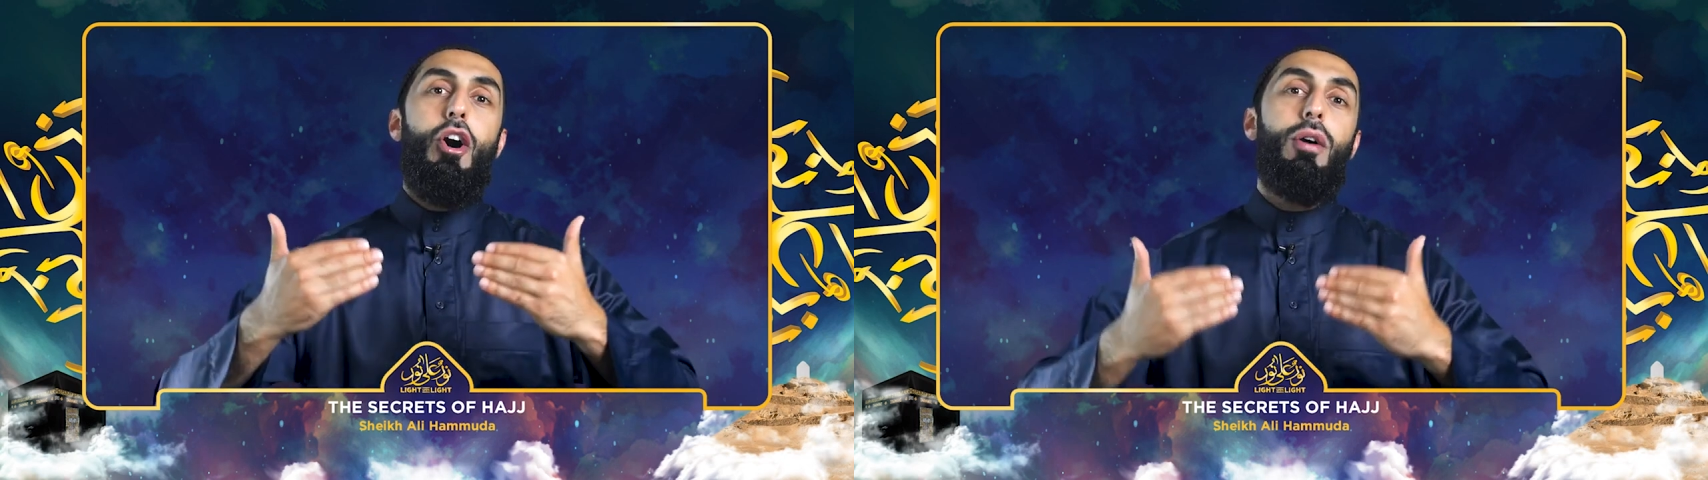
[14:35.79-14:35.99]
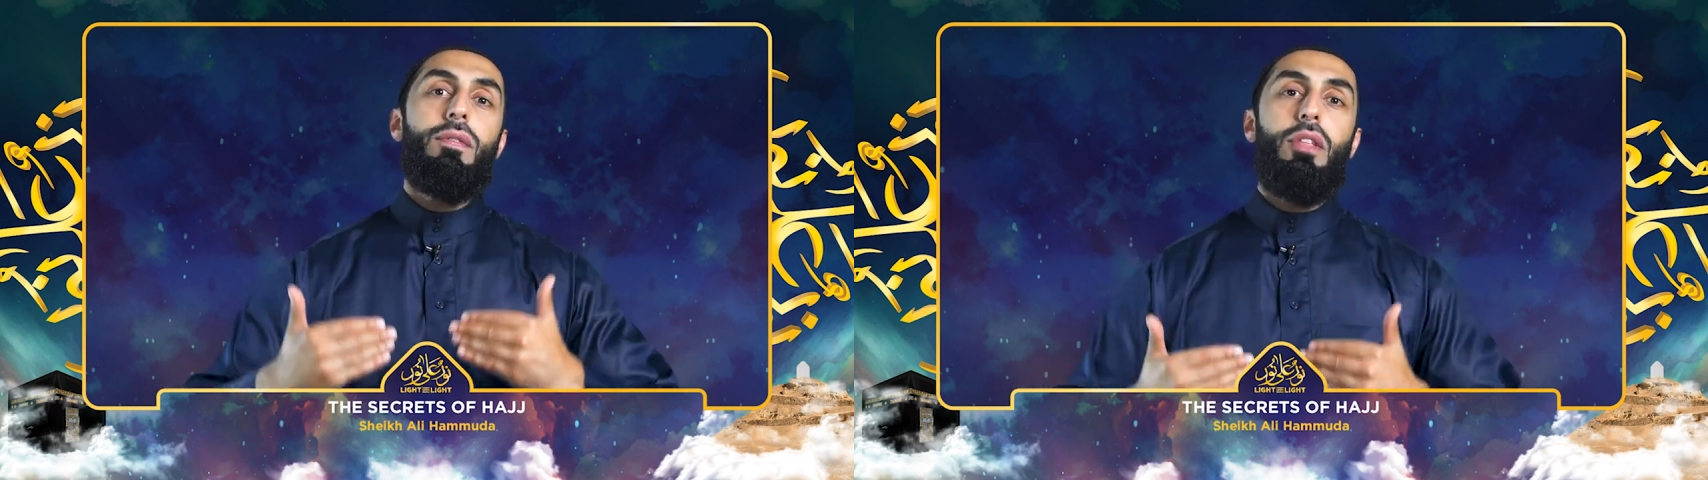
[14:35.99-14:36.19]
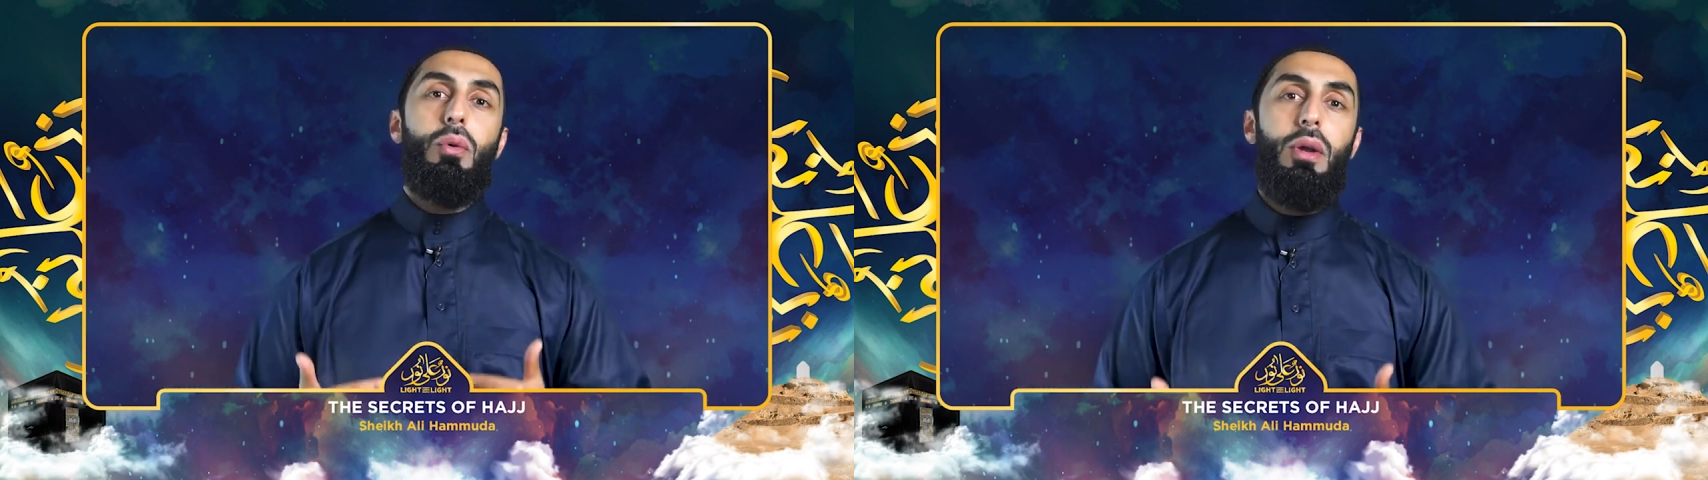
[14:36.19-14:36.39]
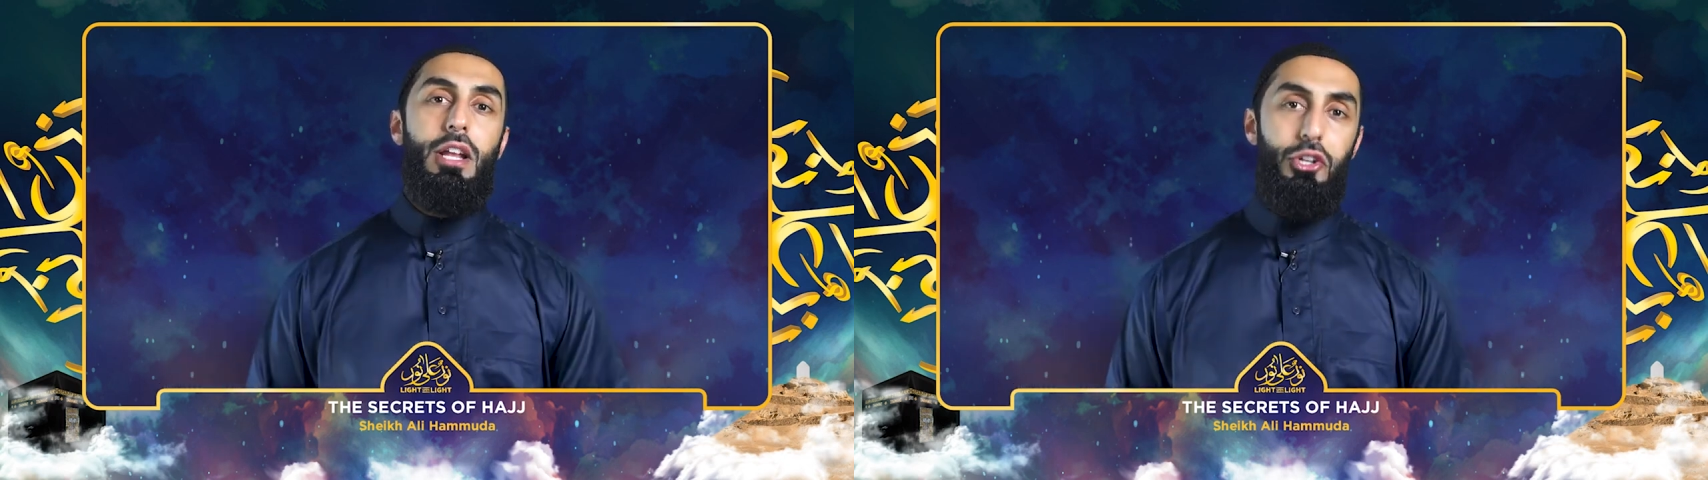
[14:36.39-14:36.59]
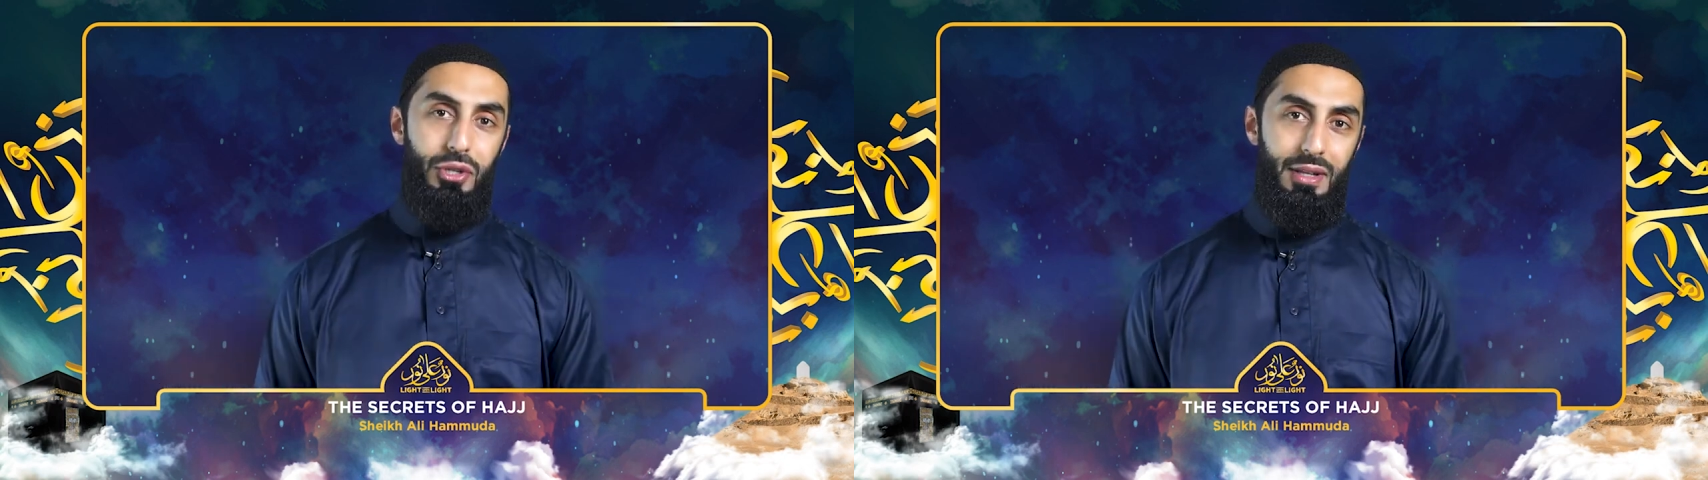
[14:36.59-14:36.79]
of the
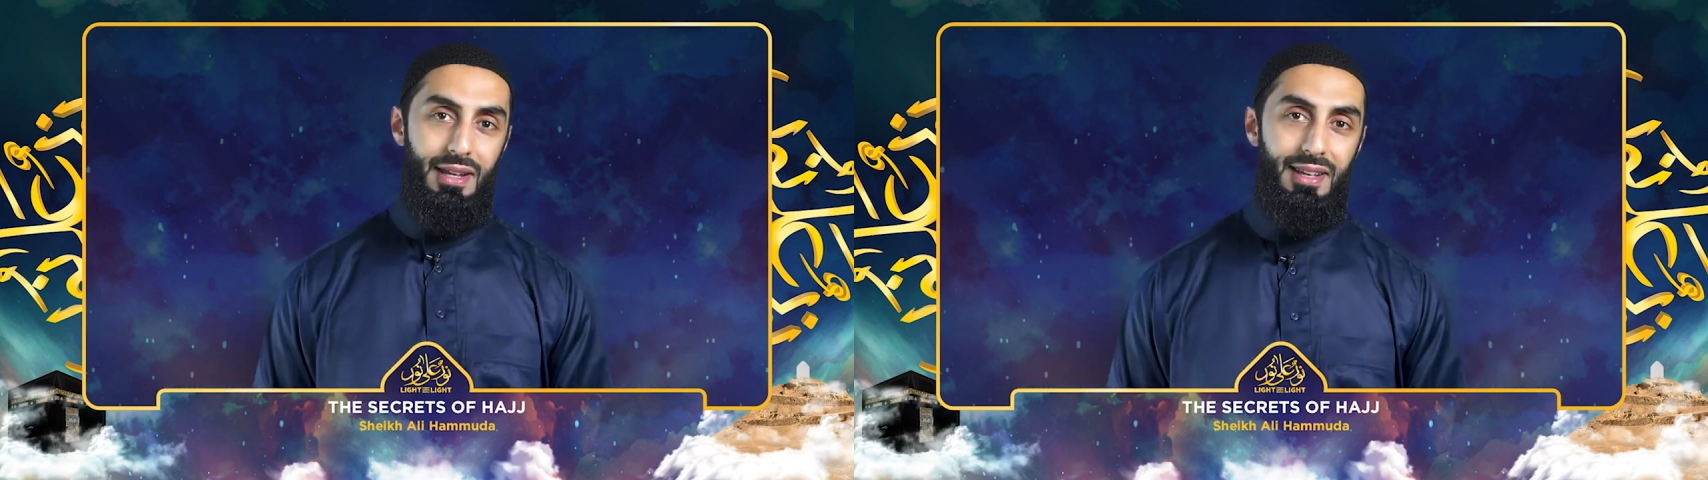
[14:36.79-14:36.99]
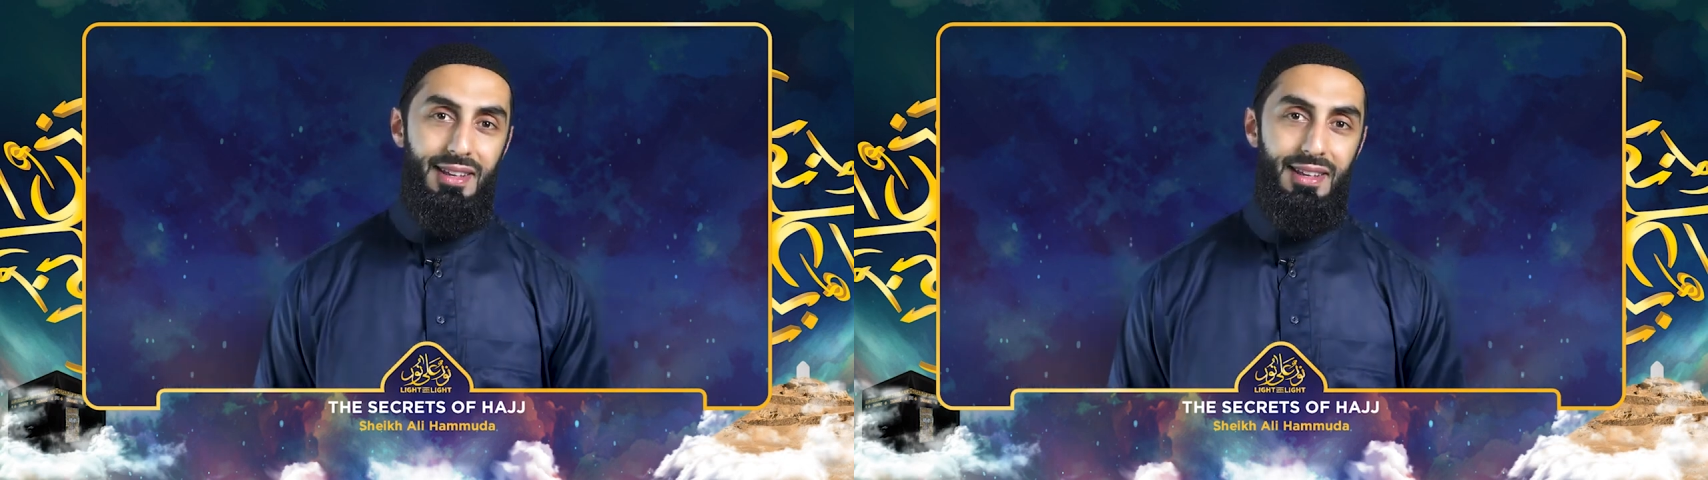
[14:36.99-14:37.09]
religion,